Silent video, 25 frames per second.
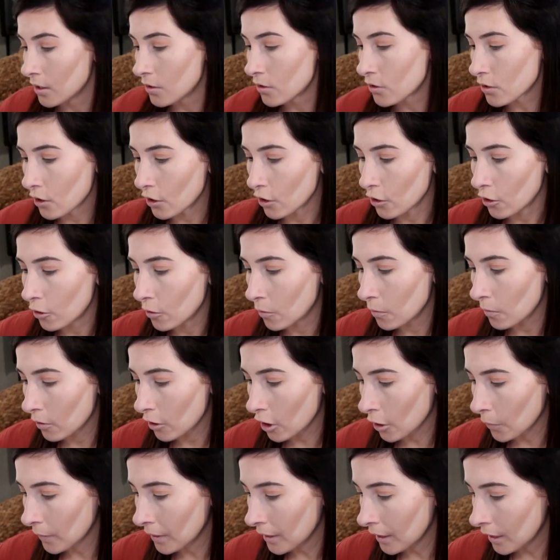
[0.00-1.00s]
So
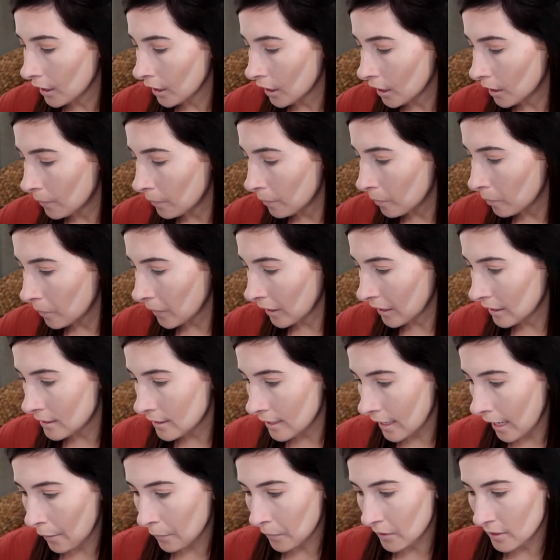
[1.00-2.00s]
growing up, my
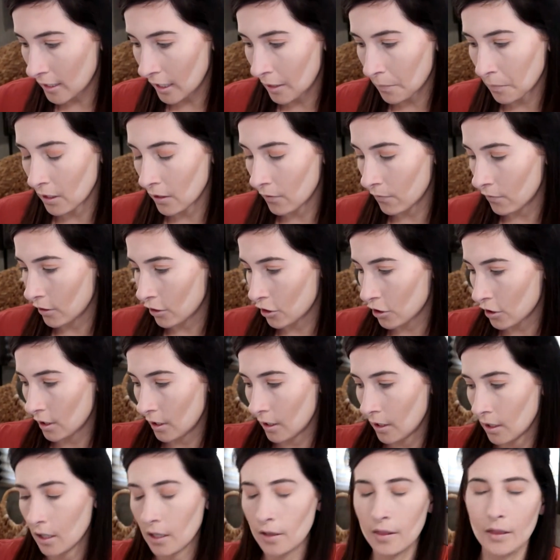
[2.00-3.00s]
dad would take me
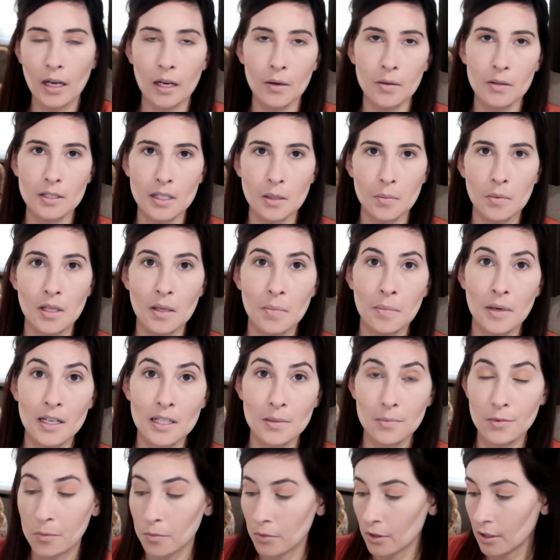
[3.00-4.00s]
fishing, and that is some of the
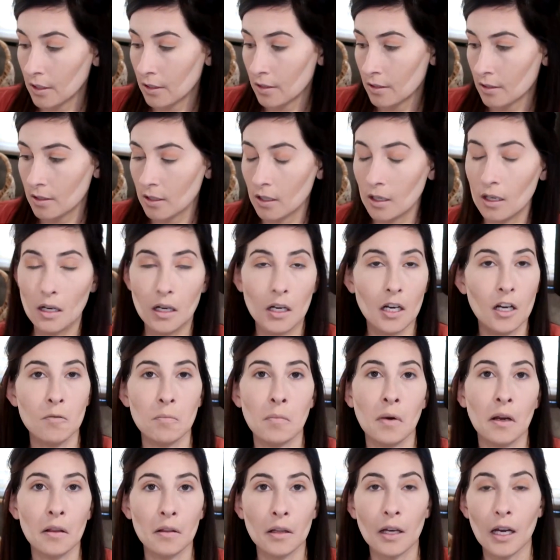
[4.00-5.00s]
best memories of
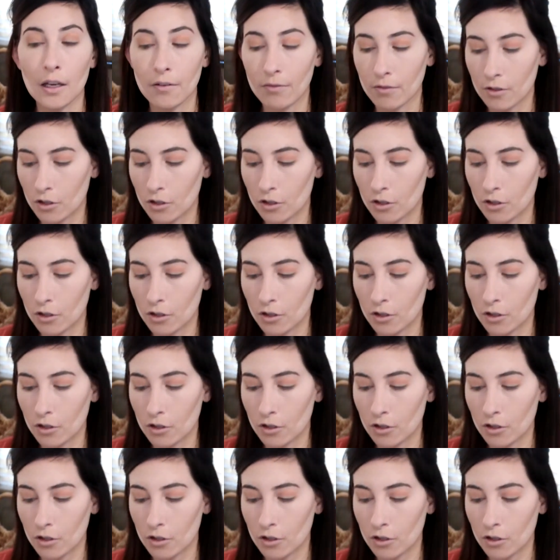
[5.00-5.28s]
my life,